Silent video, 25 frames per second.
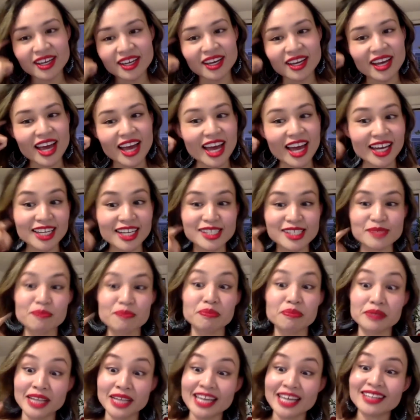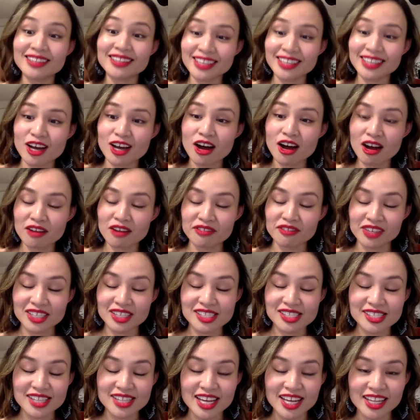and it's blatantly
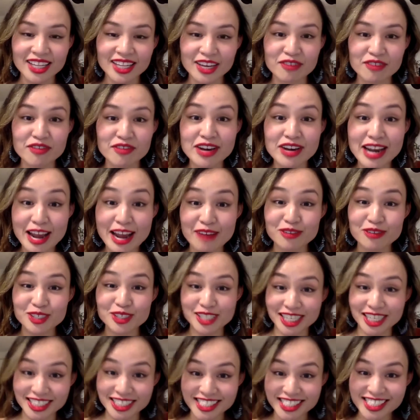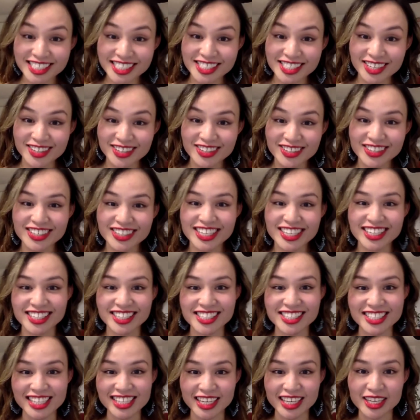obvious that they've never touched each other, and
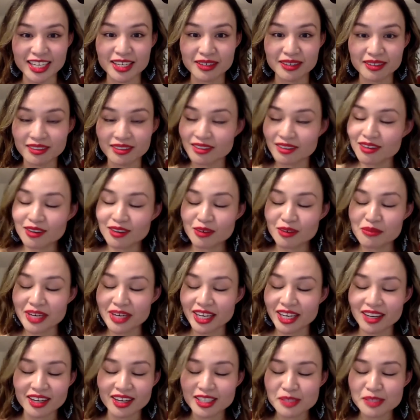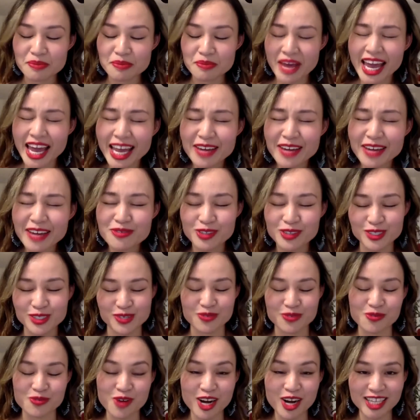it's like, oh my God, it's painful
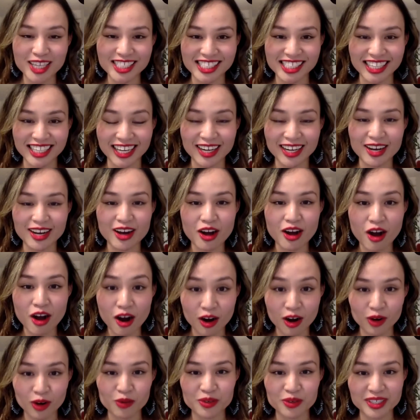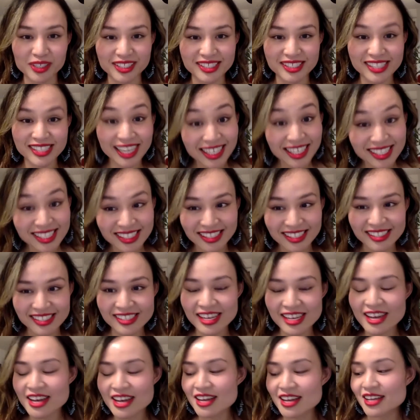to watch, like awkward sex scenes.
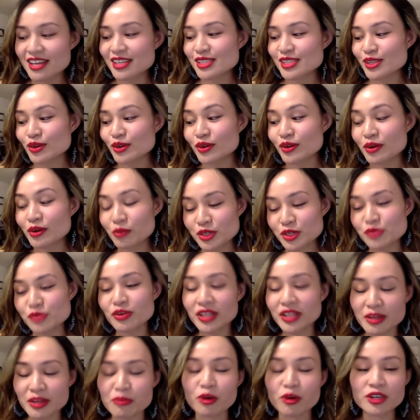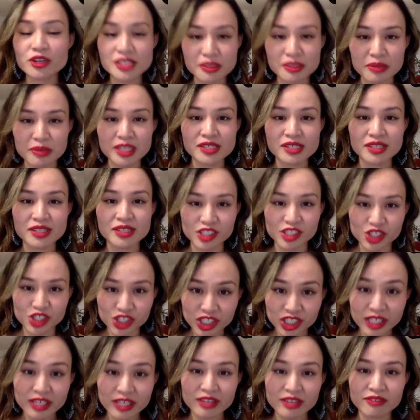So it was really important to me to
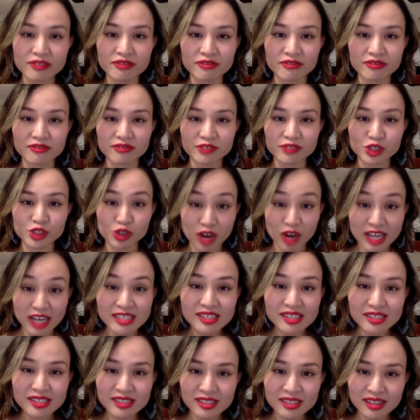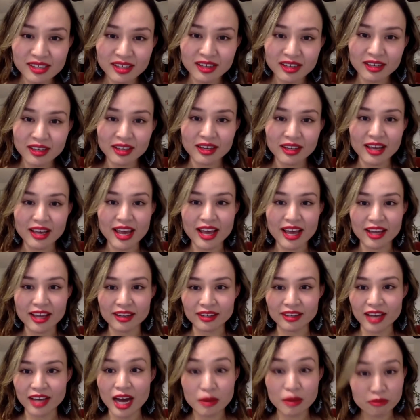achieve trust
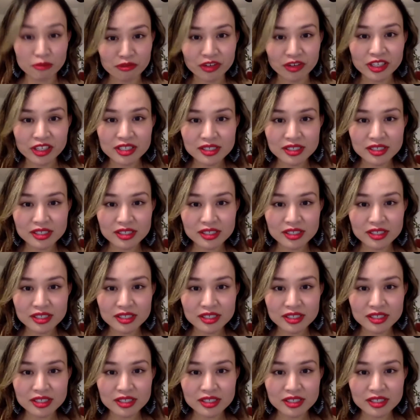and comfort,